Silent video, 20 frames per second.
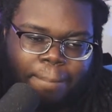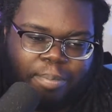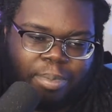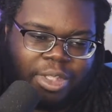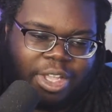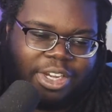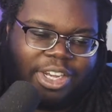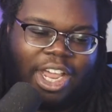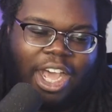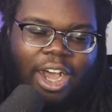
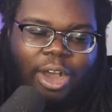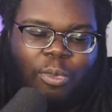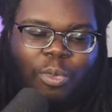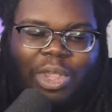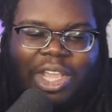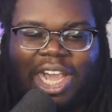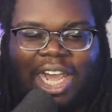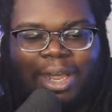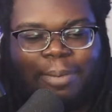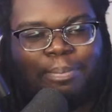Now we
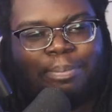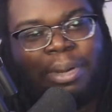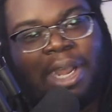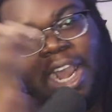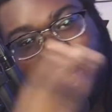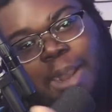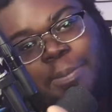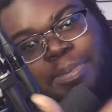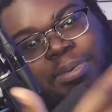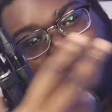got
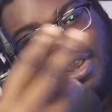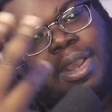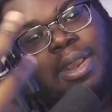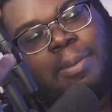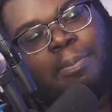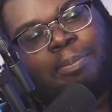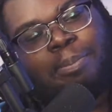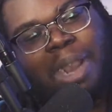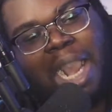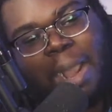Popp.
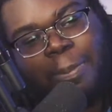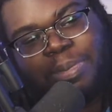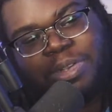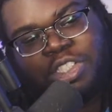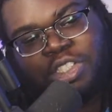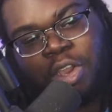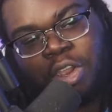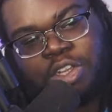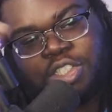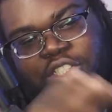Popp is
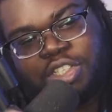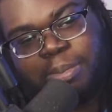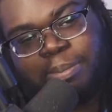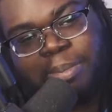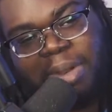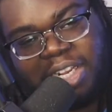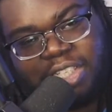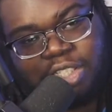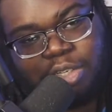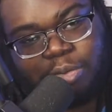talking to
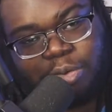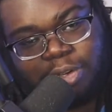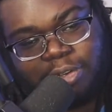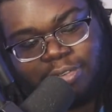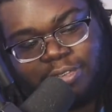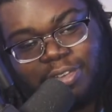Matoriv,